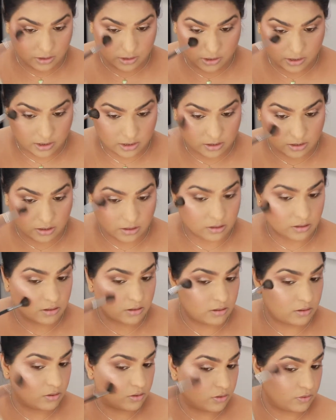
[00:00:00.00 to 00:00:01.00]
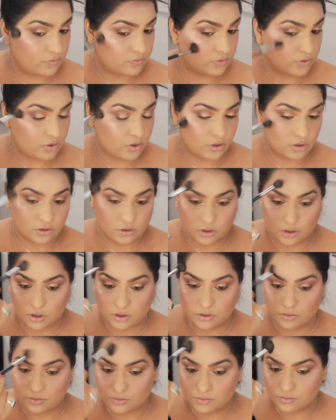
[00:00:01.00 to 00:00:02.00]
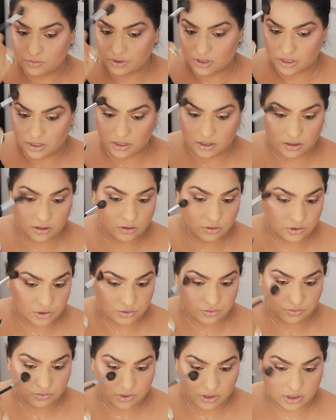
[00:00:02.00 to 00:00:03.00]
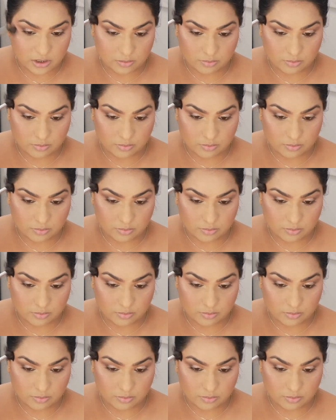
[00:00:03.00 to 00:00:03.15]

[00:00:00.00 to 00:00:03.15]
get that overall glow, and it looks really